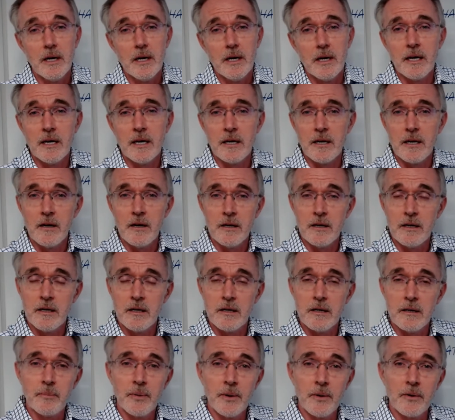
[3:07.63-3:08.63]
and
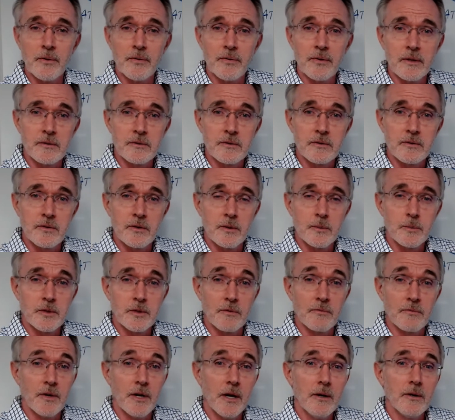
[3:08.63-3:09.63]
both in terms
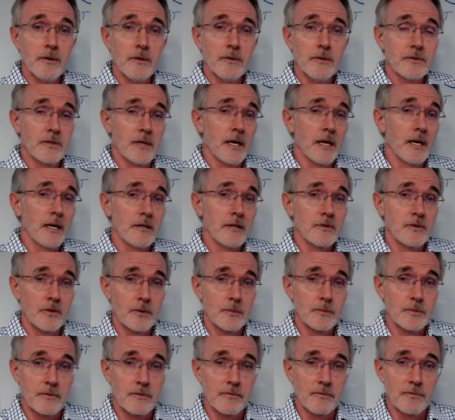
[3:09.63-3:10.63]
of nodes and in
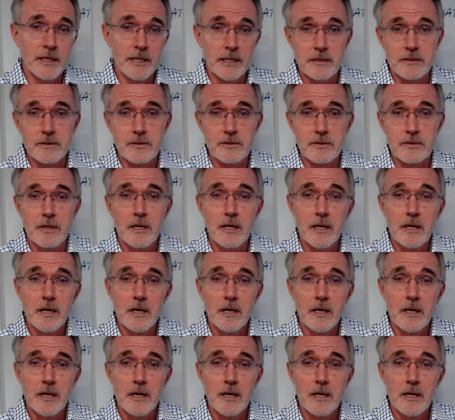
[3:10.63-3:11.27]
terms of links.